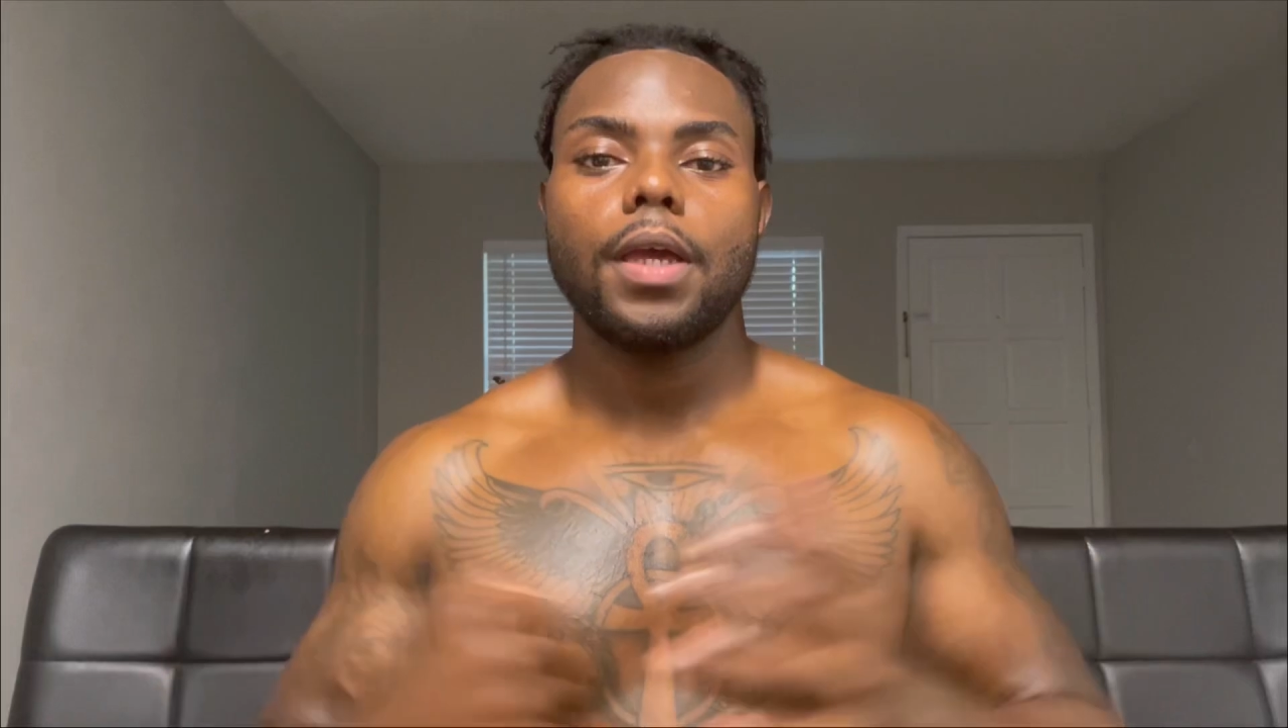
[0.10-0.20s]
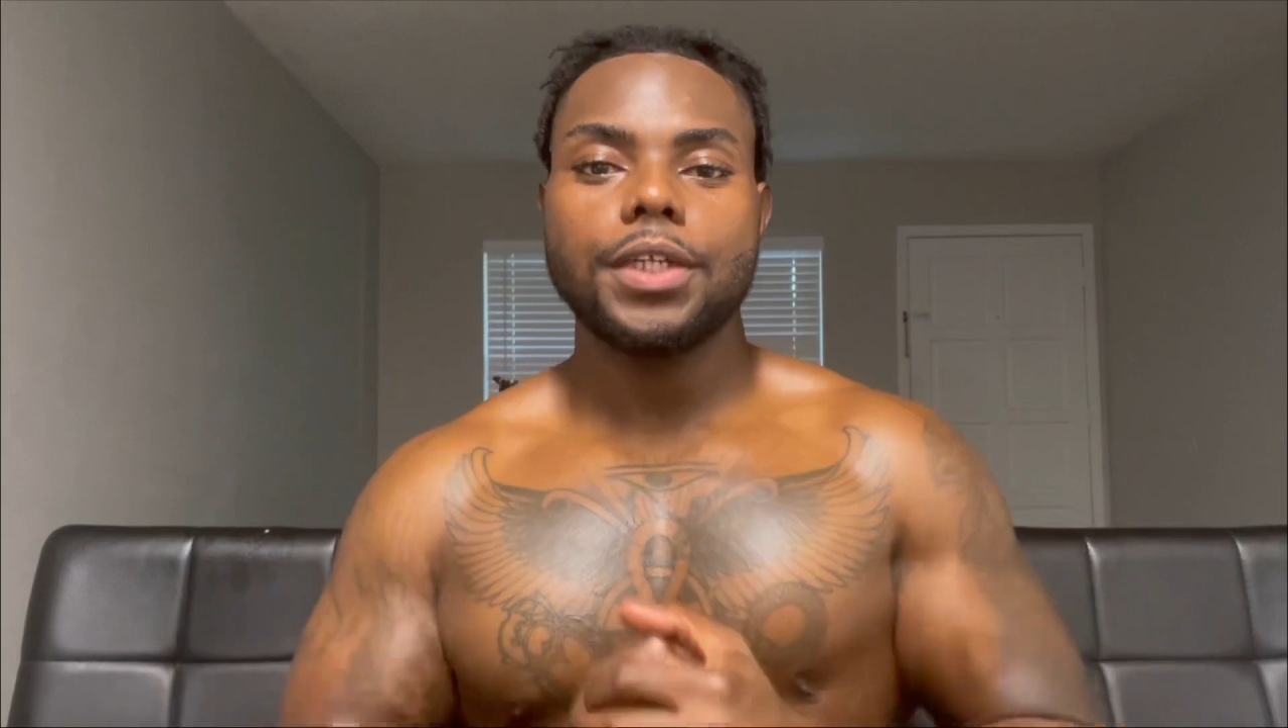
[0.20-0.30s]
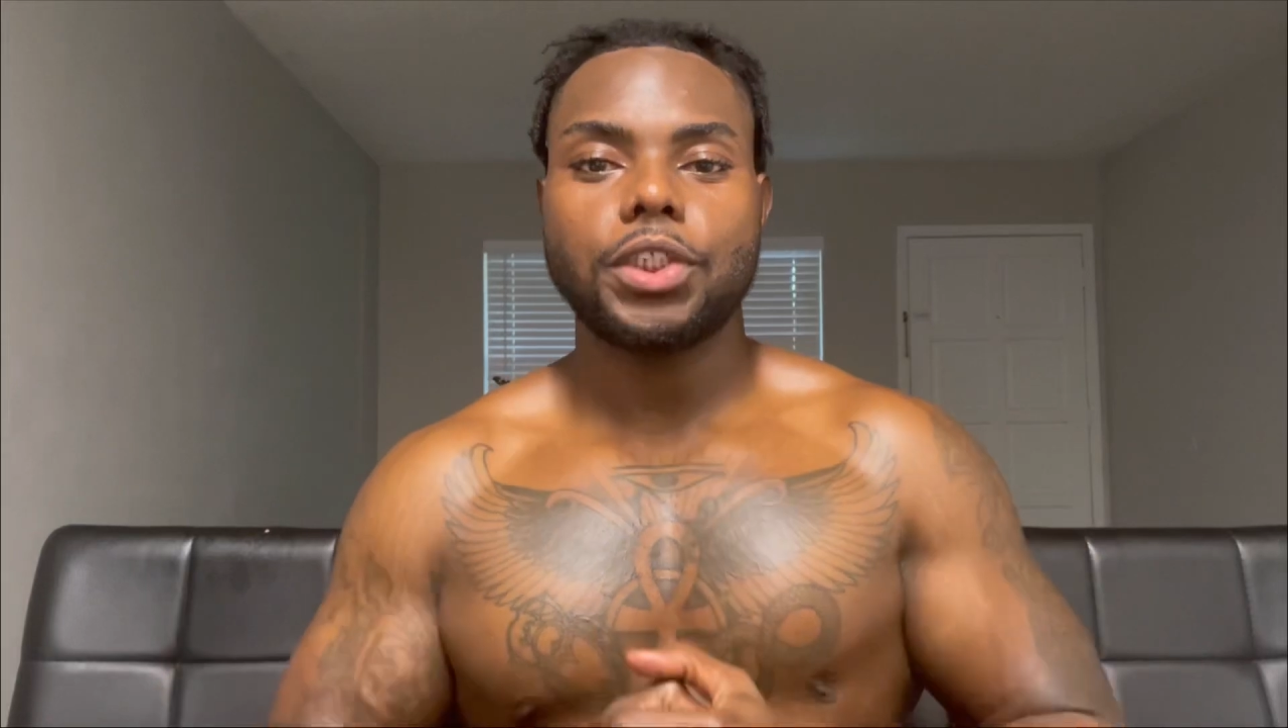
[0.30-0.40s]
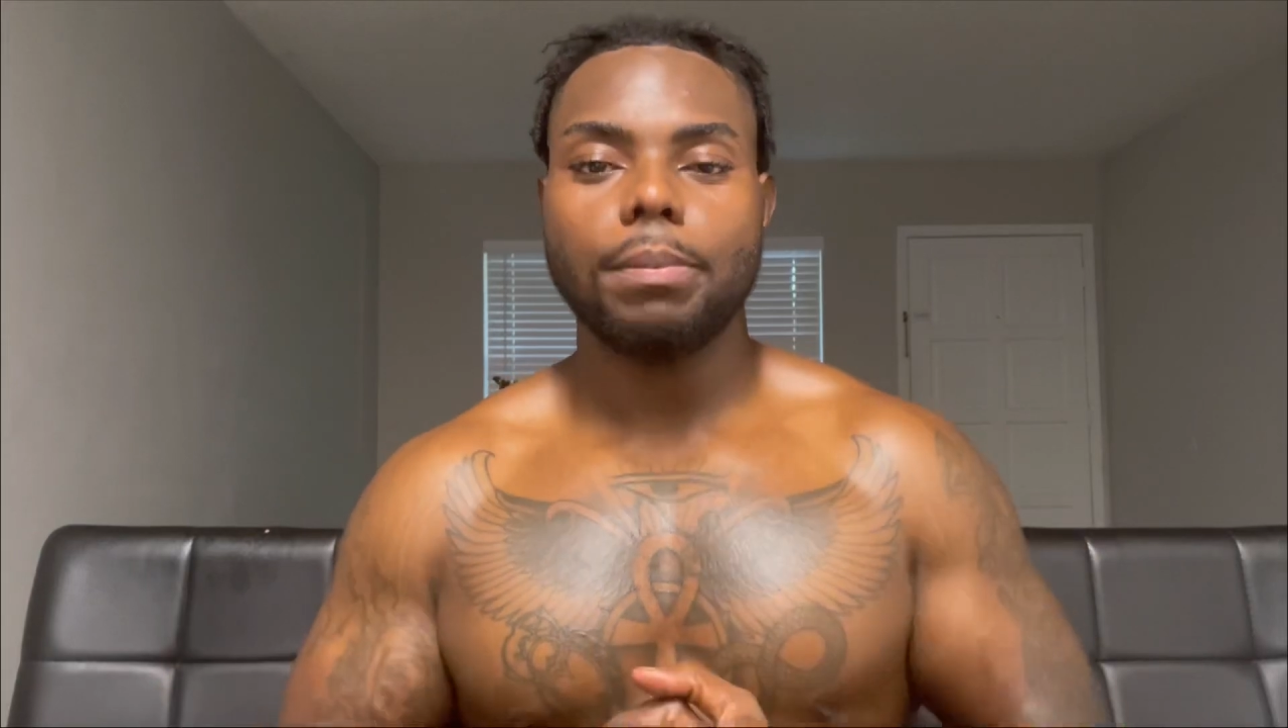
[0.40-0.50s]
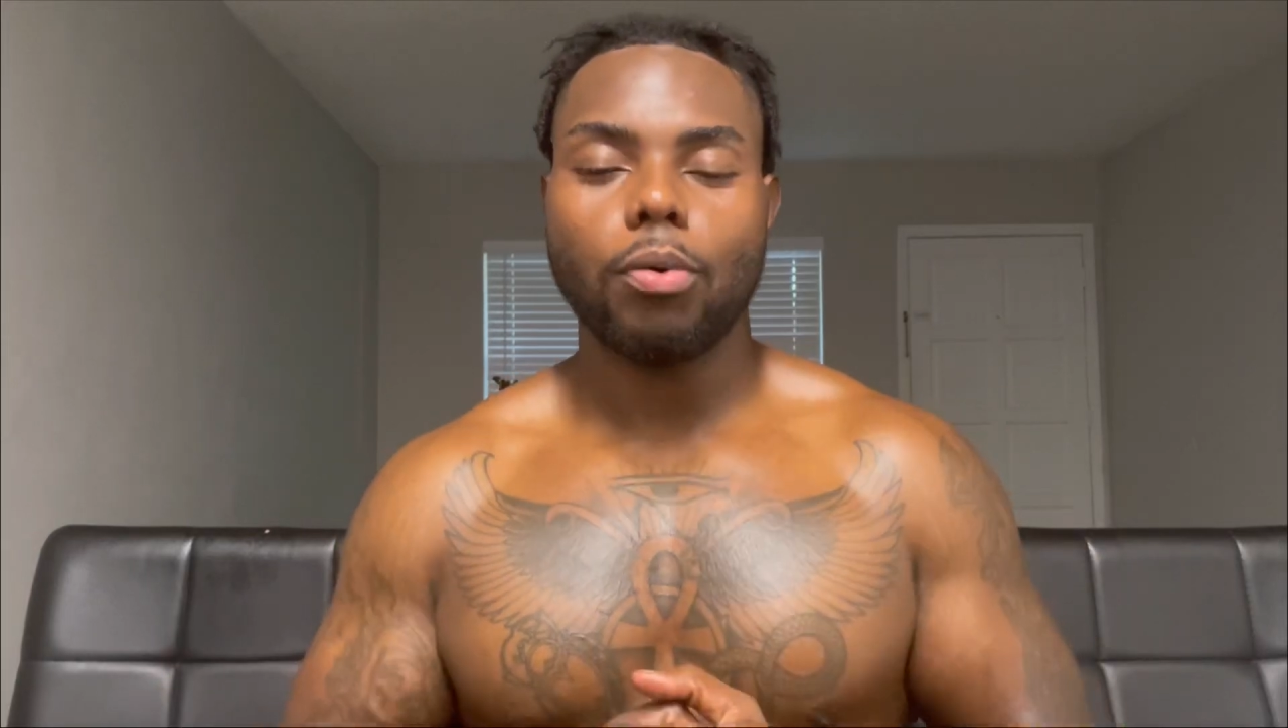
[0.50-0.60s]

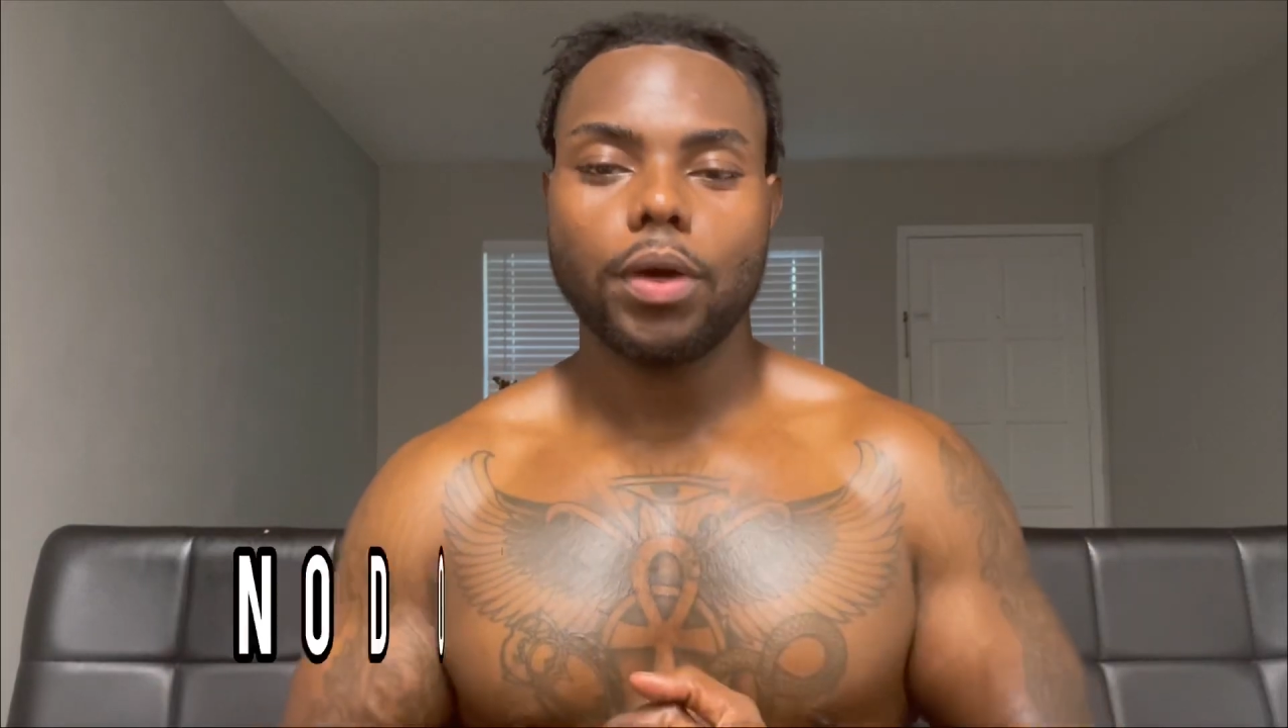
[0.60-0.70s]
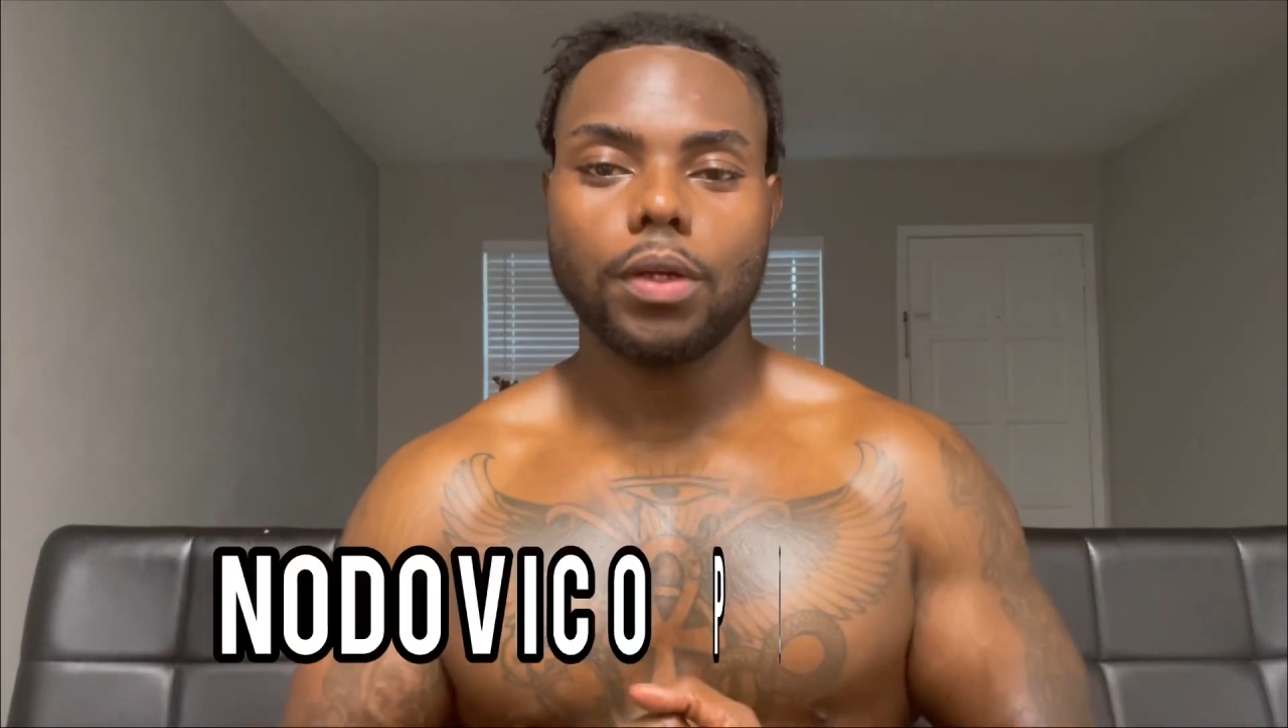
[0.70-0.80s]
It's your boy